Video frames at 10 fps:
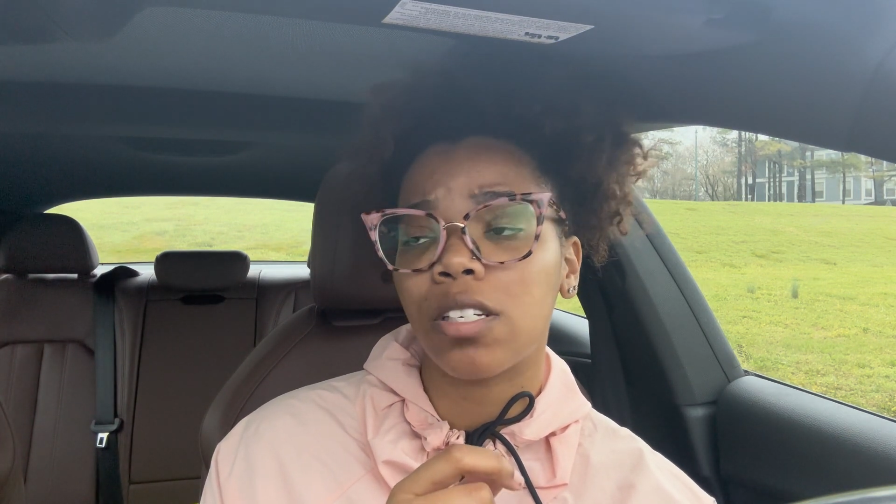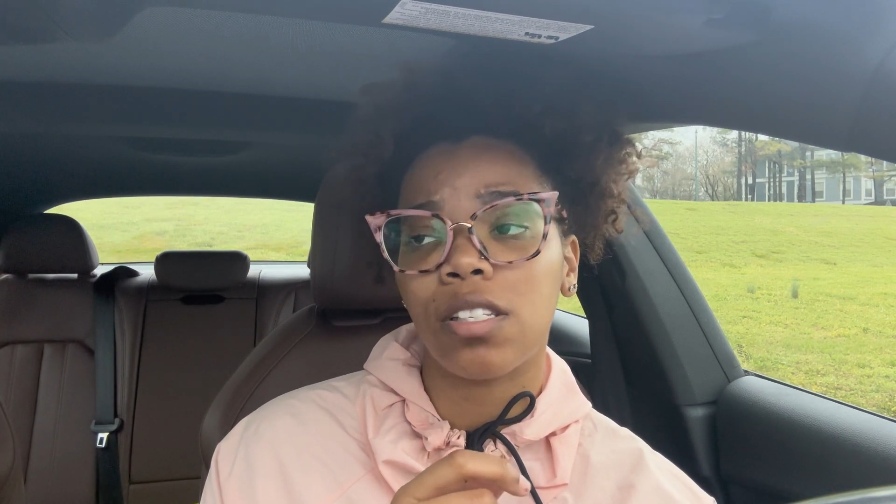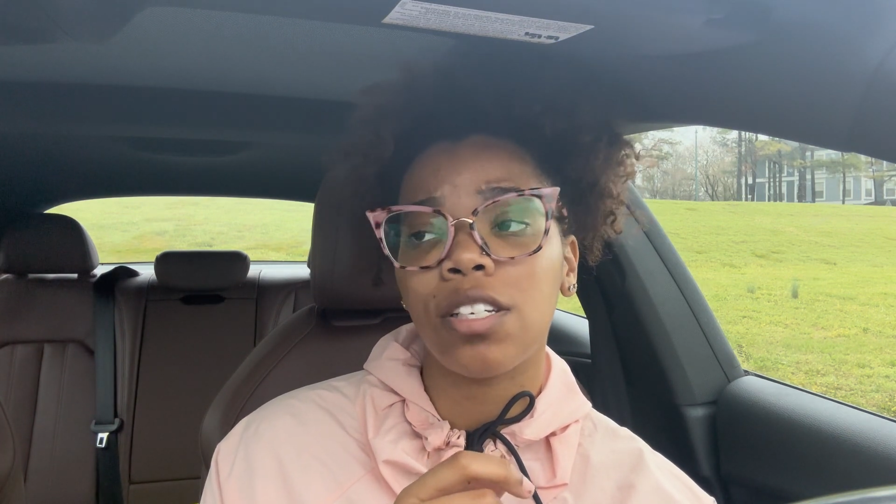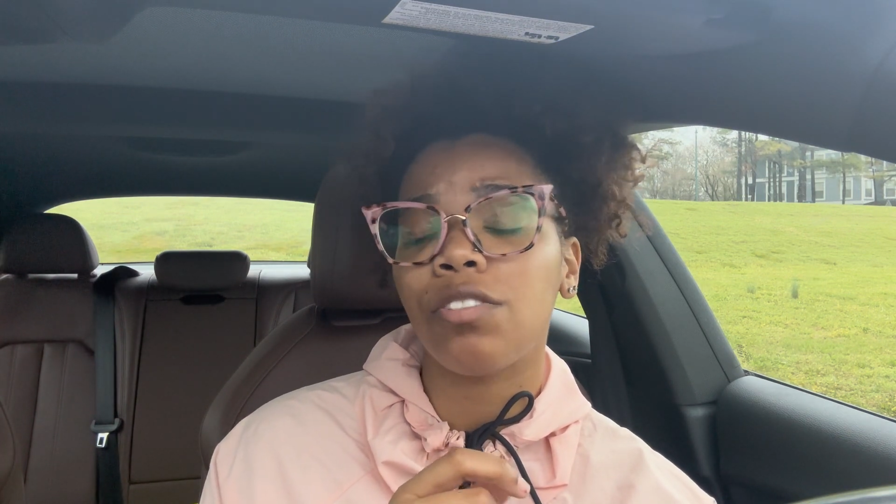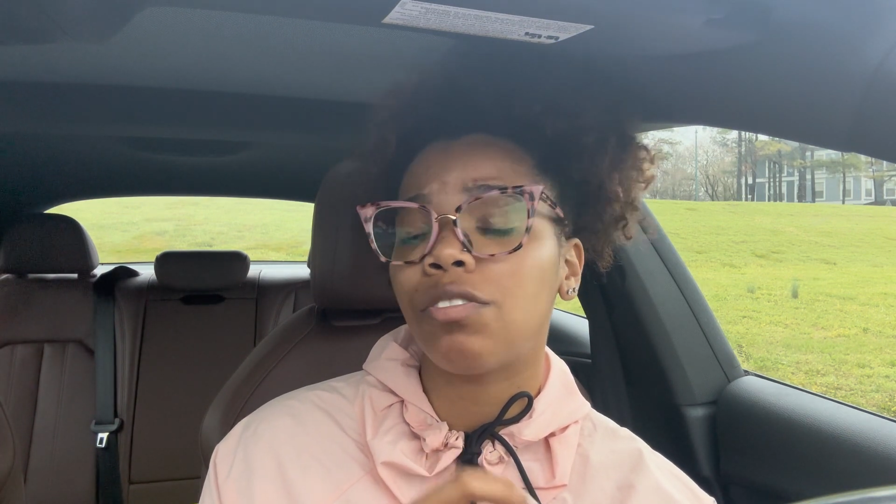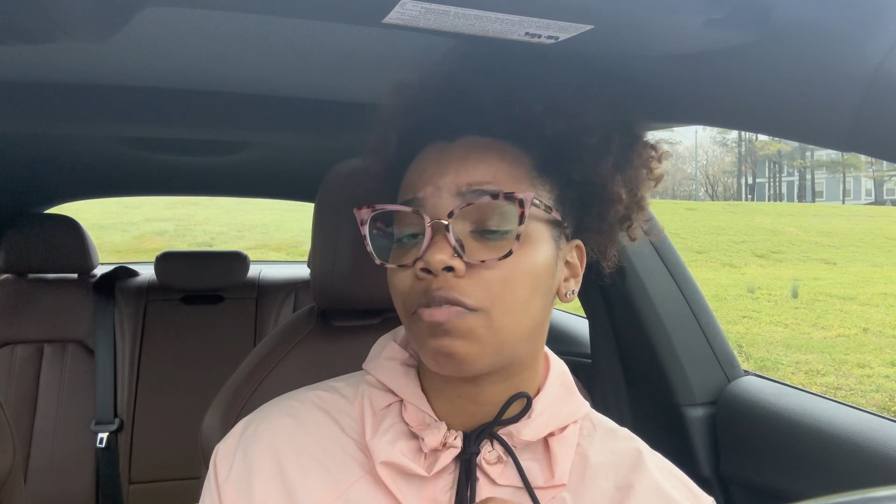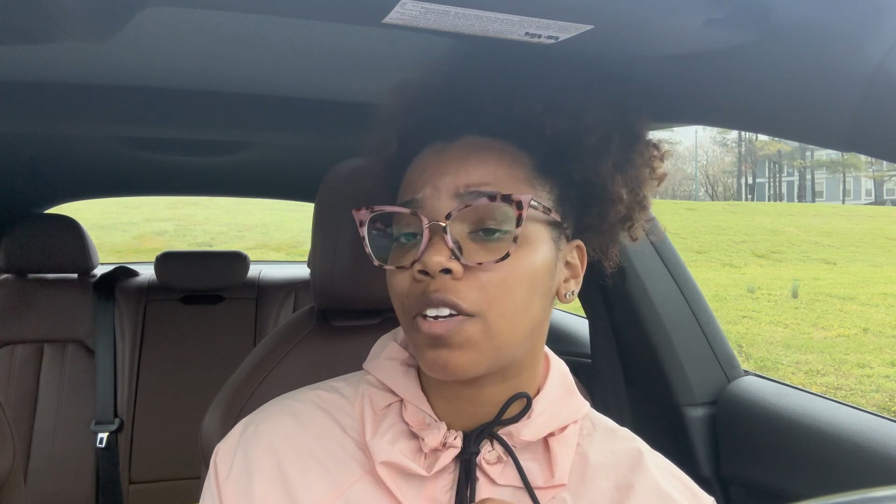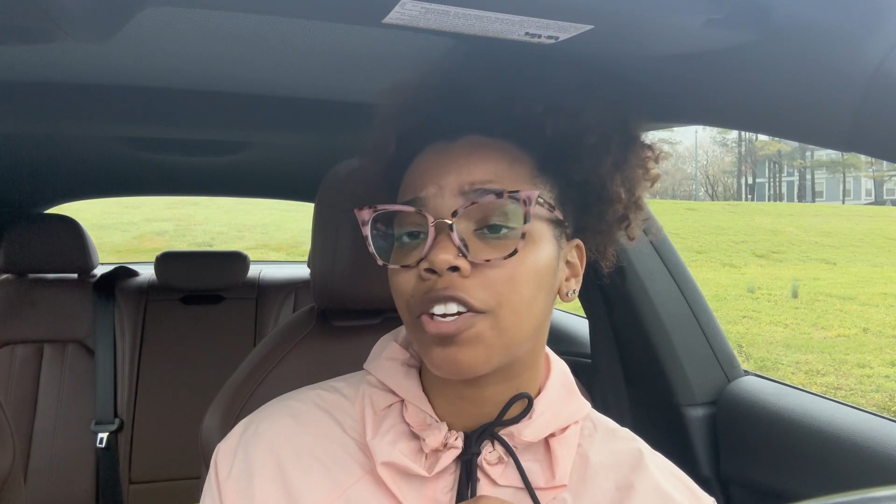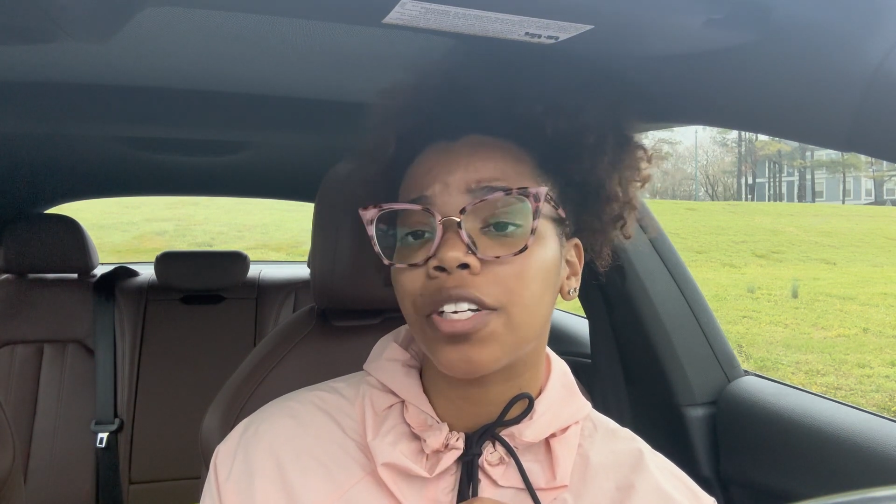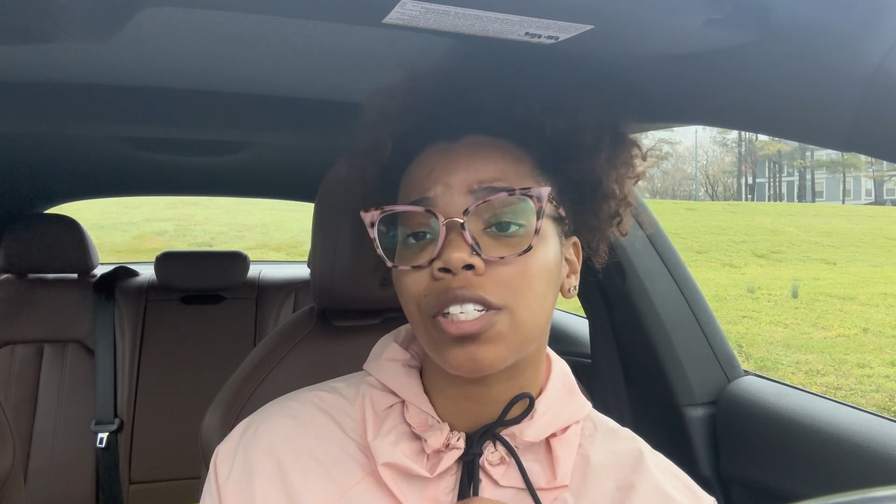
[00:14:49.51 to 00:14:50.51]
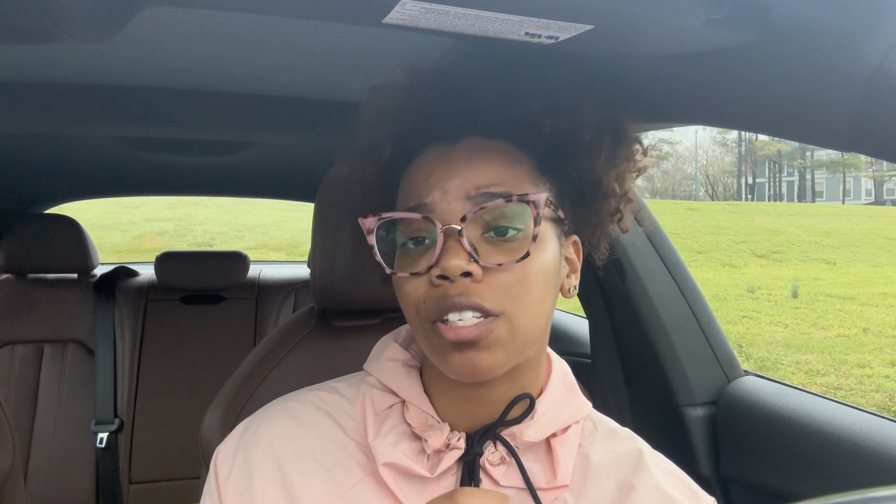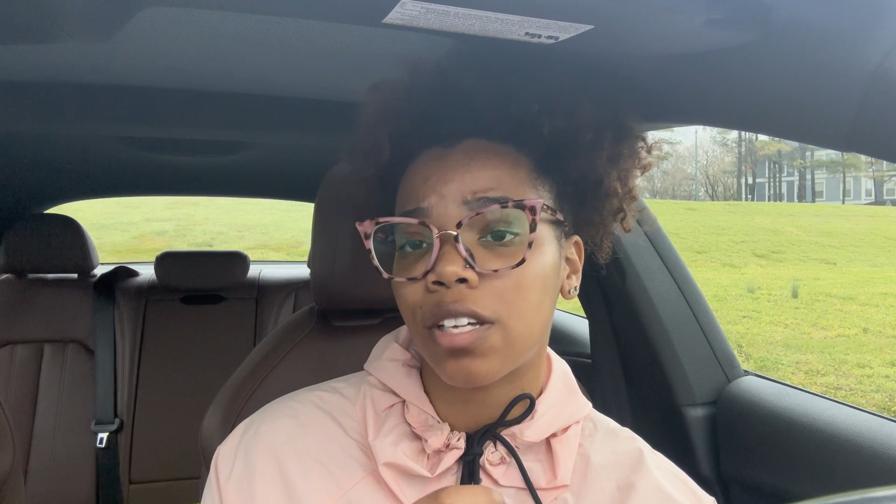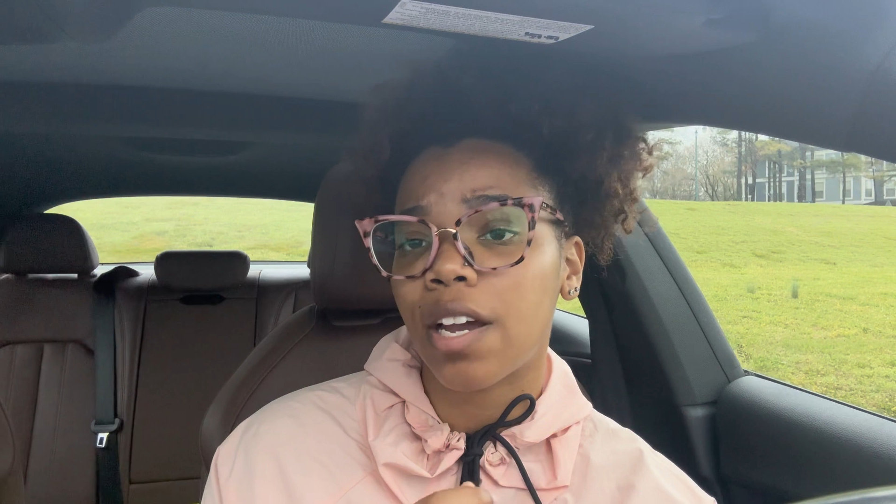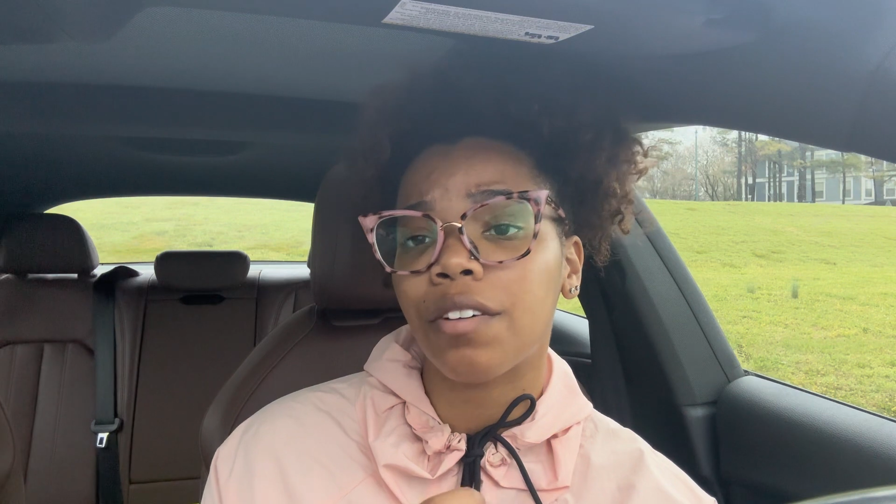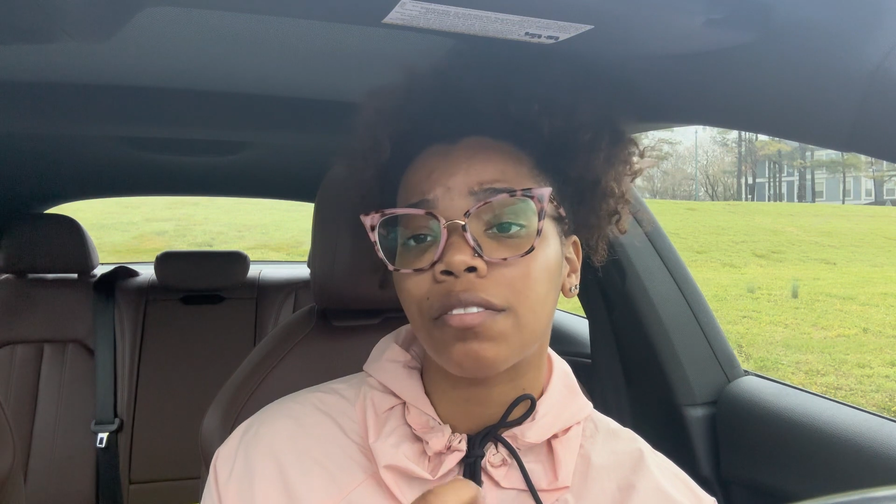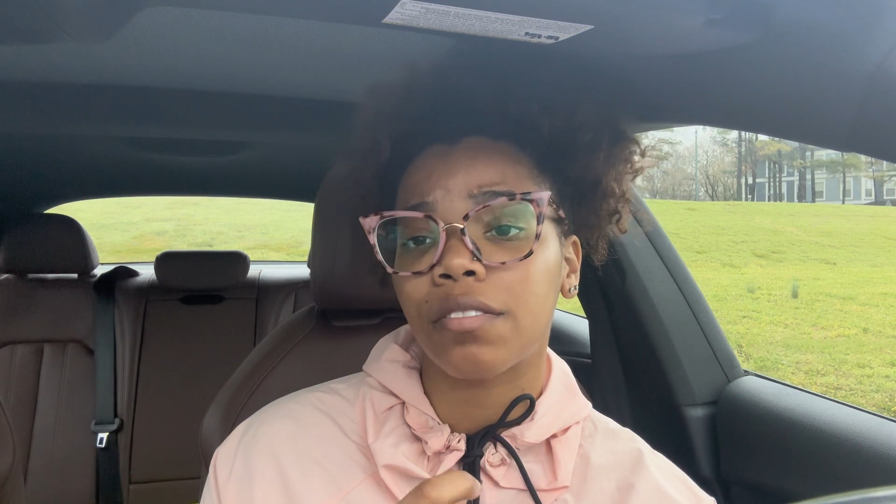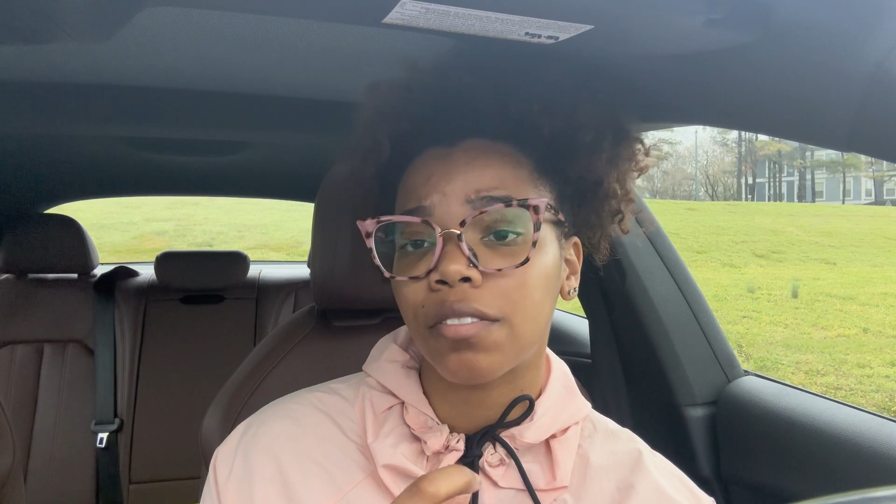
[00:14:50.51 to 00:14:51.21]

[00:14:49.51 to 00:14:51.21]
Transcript: continue to figure each other out.